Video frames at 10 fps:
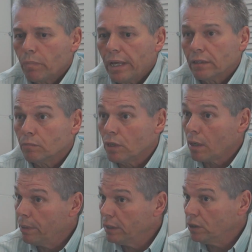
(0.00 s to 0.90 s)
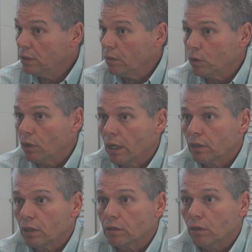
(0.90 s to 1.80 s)
we had some young pitchers that we
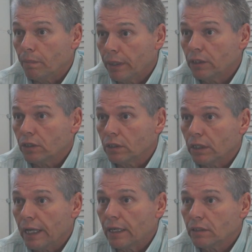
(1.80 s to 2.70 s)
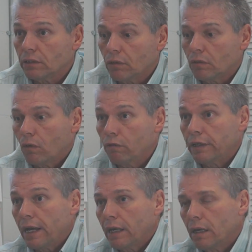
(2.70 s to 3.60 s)
thought could pitch and get us over that